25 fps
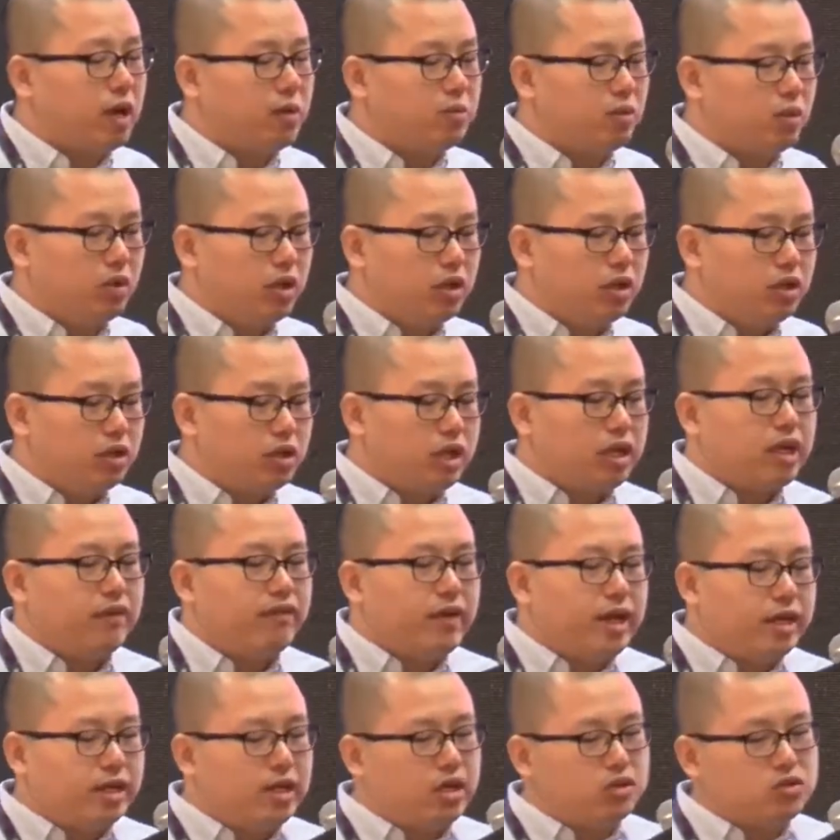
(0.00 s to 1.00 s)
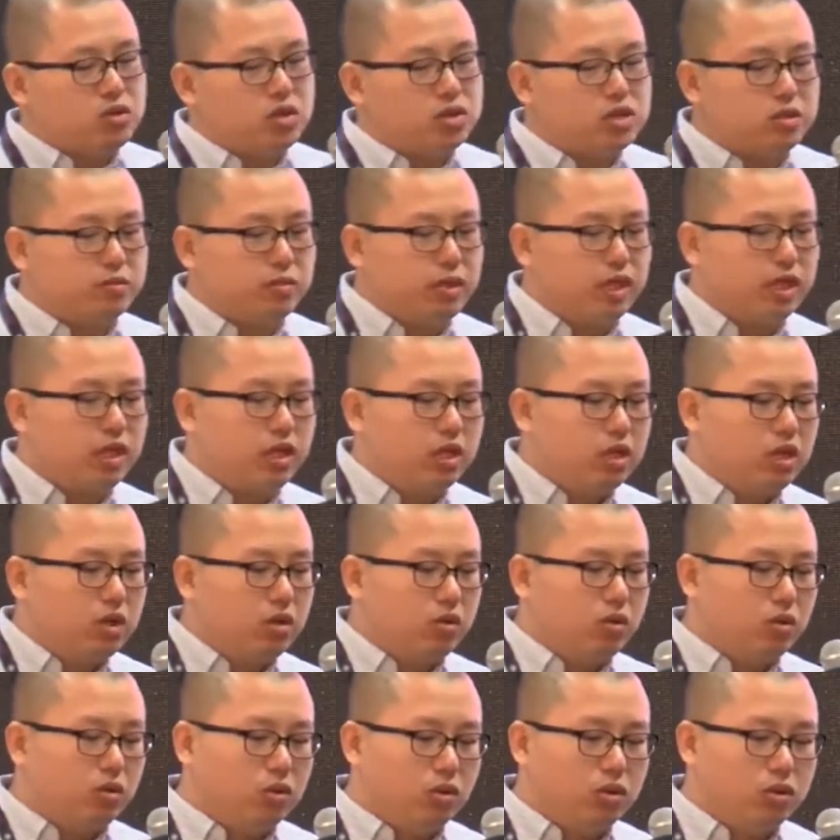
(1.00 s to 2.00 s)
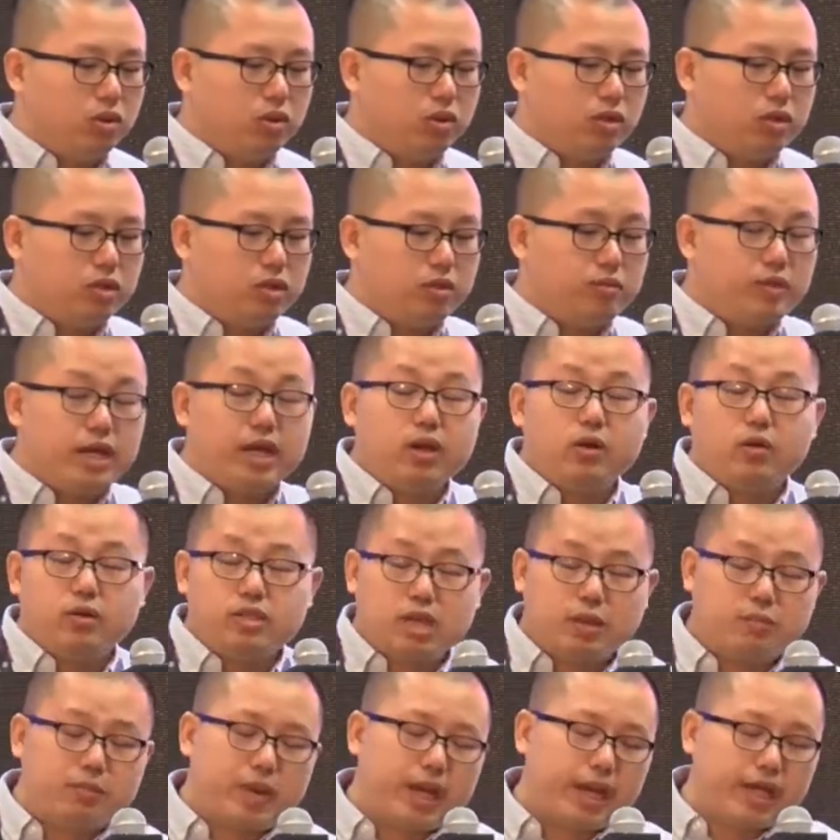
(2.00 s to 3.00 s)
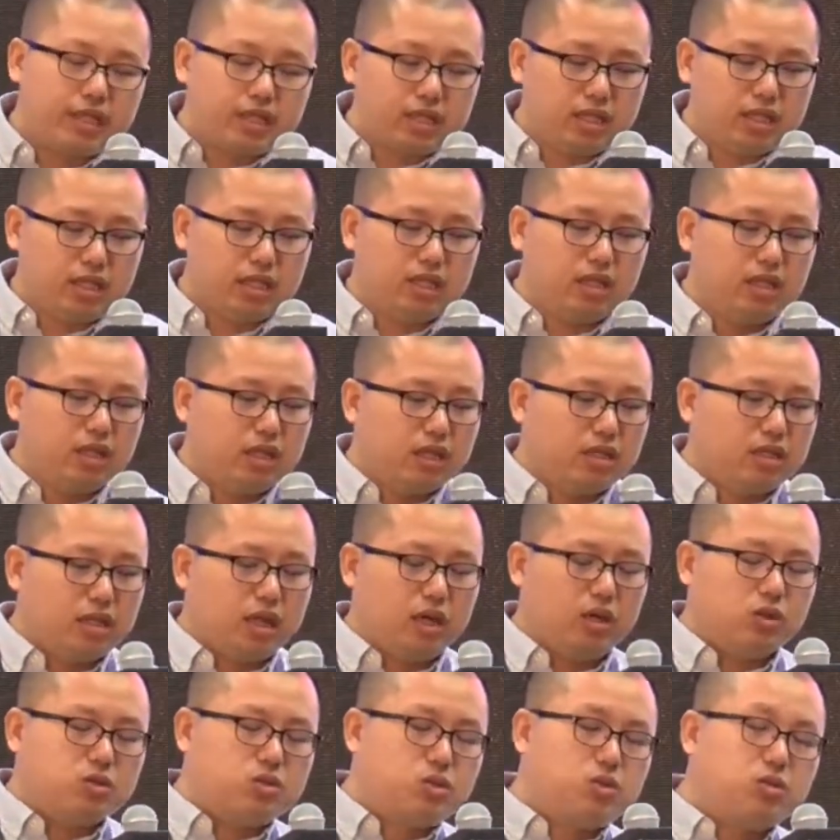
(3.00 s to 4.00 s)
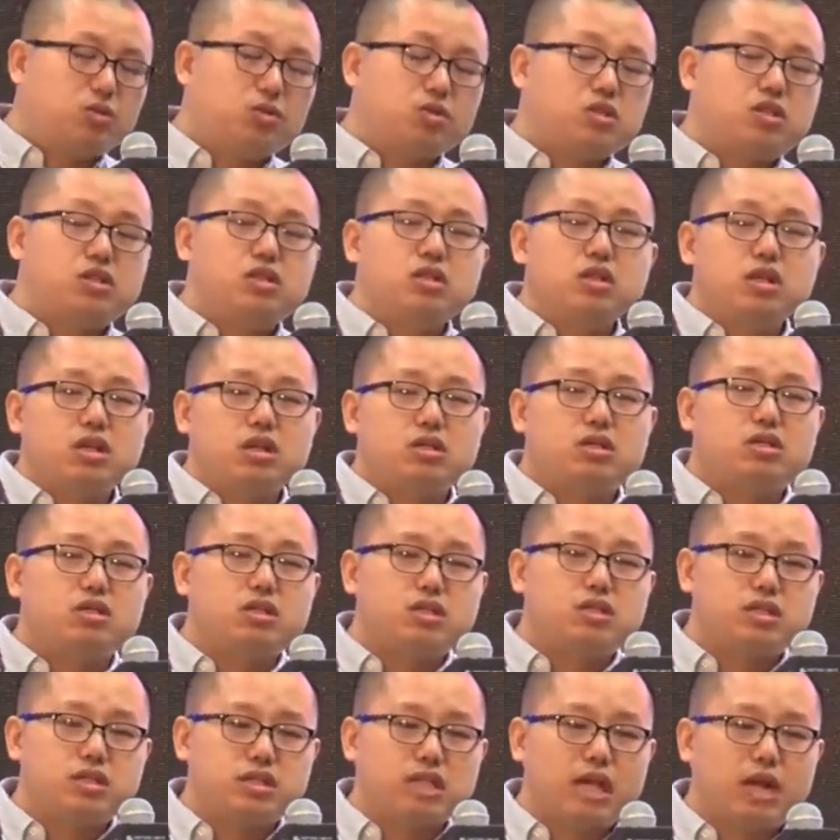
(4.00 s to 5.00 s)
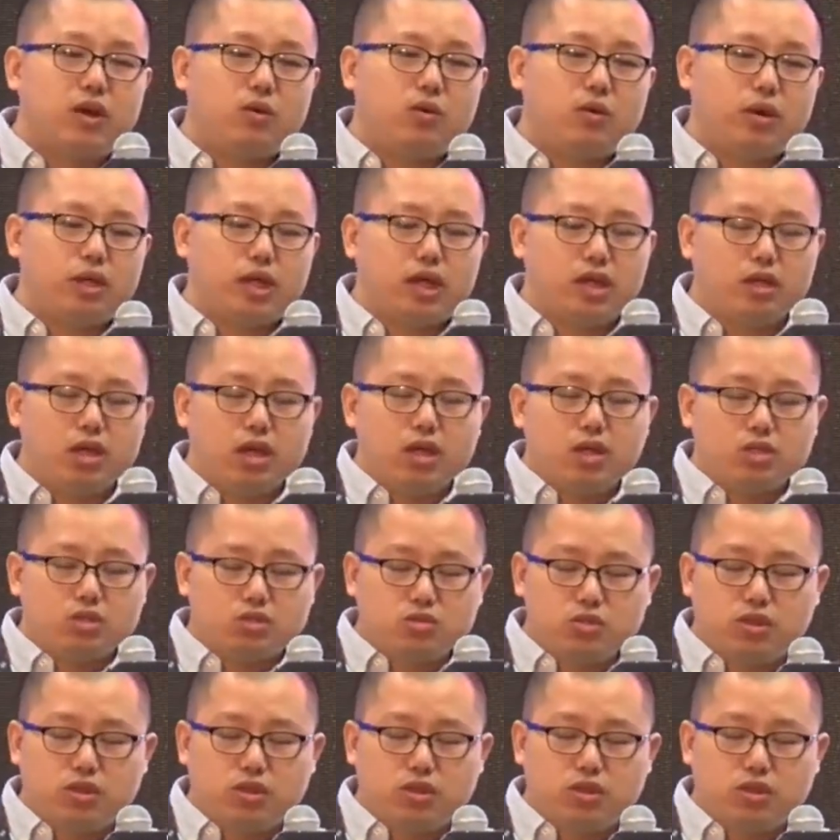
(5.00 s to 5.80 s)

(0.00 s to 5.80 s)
we can achieve the release. Normally, in the daytime, we will